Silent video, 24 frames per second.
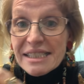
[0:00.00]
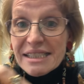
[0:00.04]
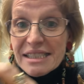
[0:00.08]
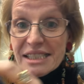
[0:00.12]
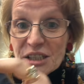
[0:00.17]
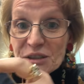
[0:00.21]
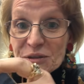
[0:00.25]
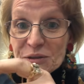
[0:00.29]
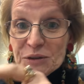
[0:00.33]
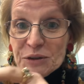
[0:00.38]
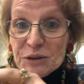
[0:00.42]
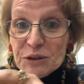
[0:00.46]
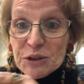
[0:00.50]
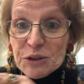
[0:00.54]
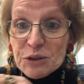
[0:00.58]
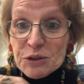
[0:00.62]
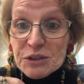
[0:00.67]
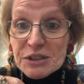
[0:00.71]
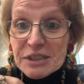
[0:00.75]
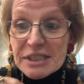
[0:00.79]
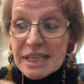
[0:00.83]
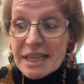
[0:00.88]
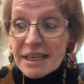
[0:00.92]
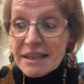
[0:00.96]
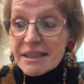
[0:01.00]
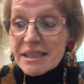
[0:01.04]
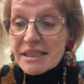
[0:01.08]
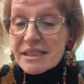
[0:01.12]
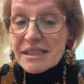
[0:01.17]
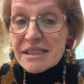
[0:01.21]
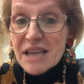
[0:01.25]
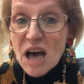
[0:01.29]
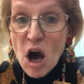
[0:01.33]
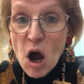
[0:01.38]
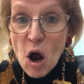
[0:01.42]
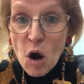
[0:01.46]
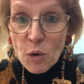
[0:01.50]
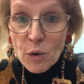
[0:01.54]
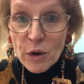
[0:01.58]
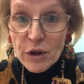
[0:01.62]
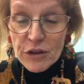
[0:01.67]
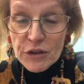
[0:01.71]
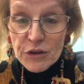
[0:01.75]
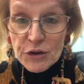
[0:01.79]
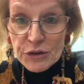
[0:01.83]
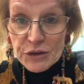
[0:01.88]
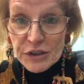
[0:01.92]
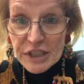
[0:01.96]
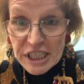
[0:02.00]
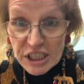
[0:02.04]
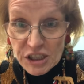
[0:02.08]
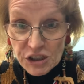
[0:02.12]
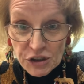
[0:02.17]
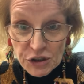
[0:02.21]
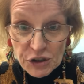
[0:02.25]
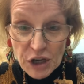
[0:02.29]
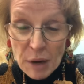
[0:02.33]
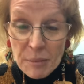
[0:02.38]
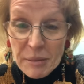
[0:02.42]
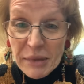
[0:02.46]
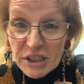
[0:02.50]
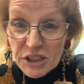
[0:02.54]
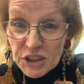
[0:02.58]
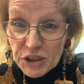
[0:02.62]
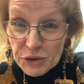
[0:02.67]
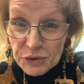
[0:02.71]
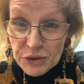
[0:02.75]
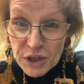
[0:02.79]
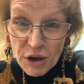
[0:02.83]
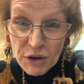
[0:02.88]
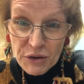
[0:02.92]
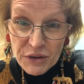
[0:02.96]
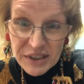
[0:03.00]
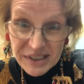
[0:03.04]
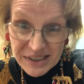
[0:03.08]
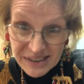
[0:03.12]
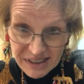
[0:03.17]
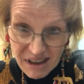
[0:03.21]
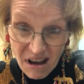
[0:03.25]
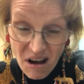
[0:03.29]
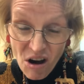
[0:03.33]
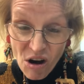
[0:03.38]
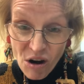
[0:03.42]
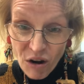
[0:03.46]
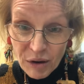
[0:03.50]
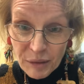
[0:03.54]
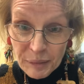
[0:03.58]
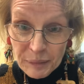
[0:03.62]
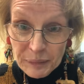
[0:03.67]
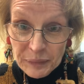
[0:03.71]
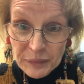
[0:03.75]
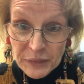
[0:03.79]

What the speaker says: see if you can sing the song with your teacher. I bet you know the song.